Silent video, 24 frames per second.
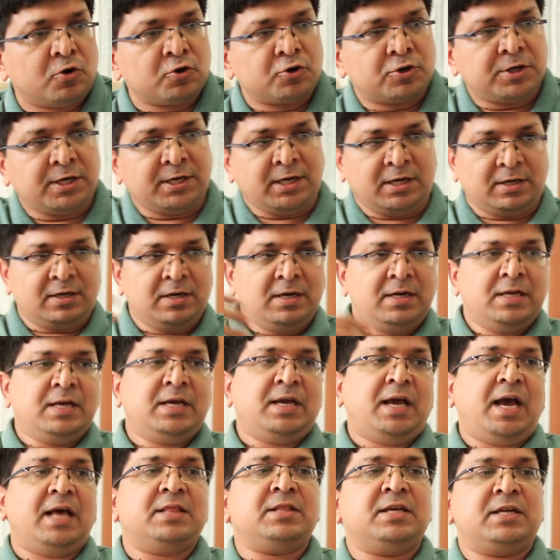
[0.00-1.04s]
on credit,
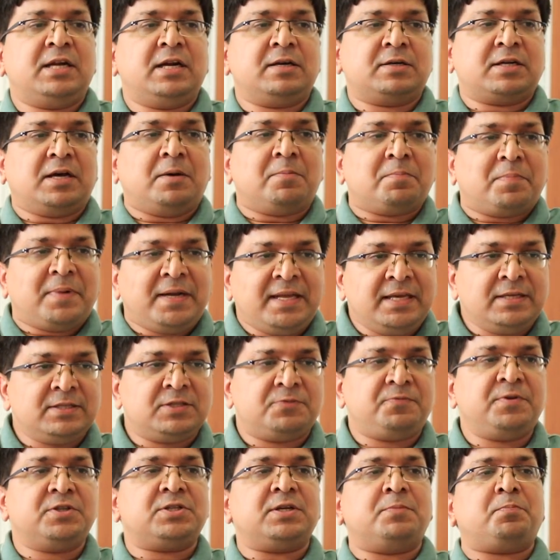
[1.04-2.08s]
and there are
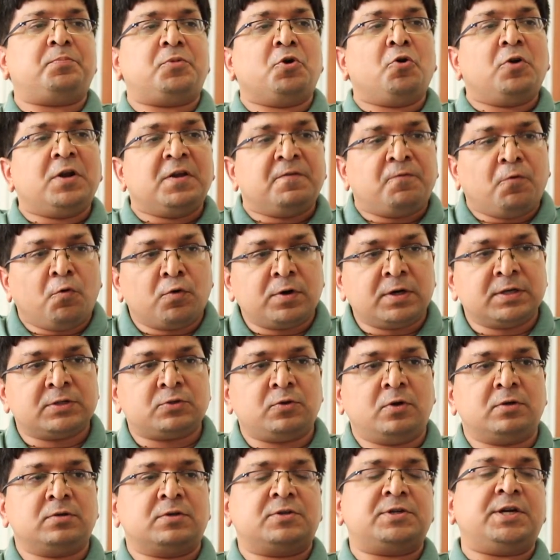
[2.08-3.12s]
companies which are purely
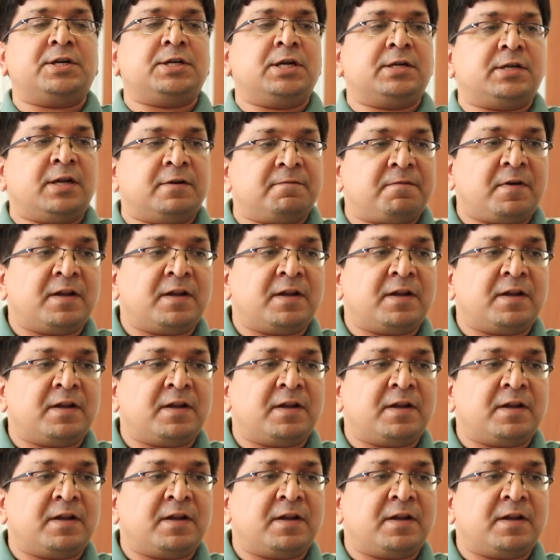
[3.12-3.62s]
focused on credit and